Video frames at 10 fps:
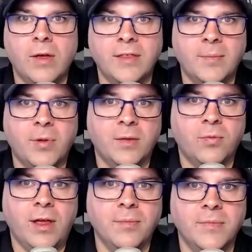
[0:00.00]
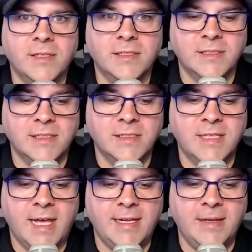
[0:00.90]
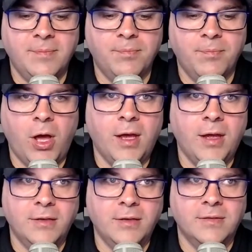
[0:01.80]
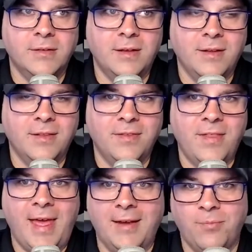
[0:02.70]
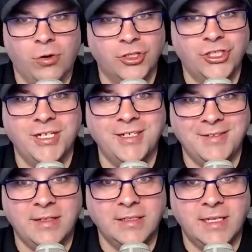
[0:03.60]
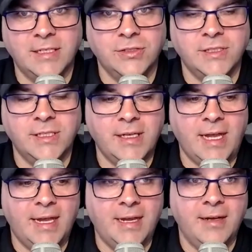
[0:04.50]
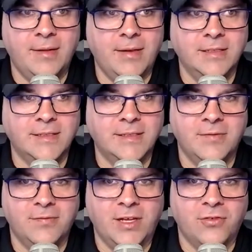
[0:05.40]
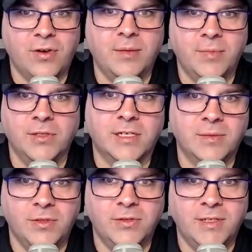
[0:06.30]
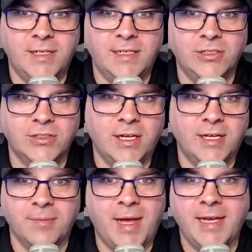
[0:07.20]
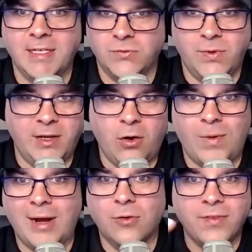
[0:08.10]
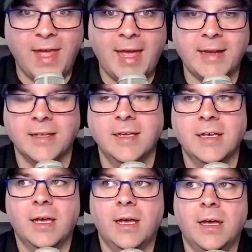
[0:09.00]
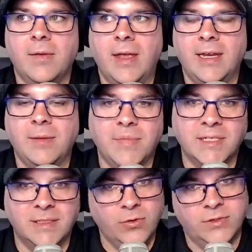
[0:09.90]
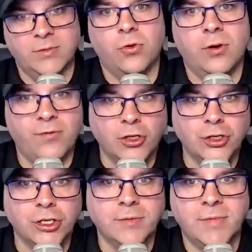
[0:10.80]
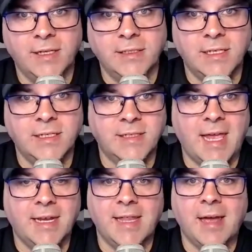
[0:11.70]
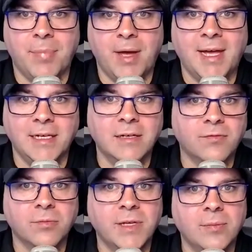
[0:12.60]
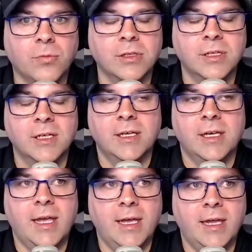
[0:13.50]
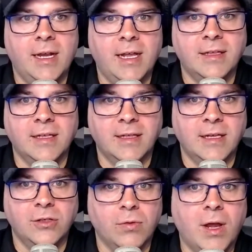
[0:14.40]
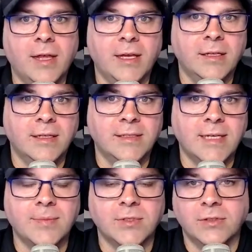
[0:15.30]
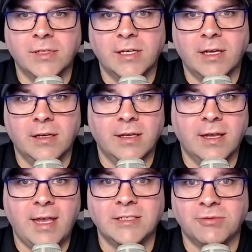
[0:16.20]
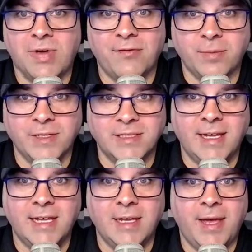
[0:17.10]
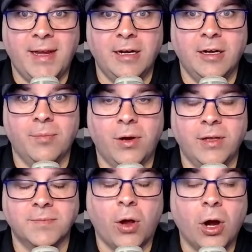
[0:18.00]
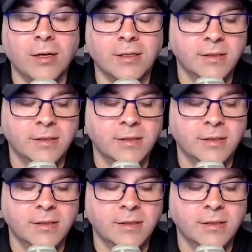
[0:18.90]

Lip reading: I think part of the problem is that he bought that portion essentially, and instead of like trying to build a community, he just thought he could buy his way around that, and he missed the most important function, is getting that buy-in from people. And I think that you're right, that's absolutely a catastrophic mistake he made on his part.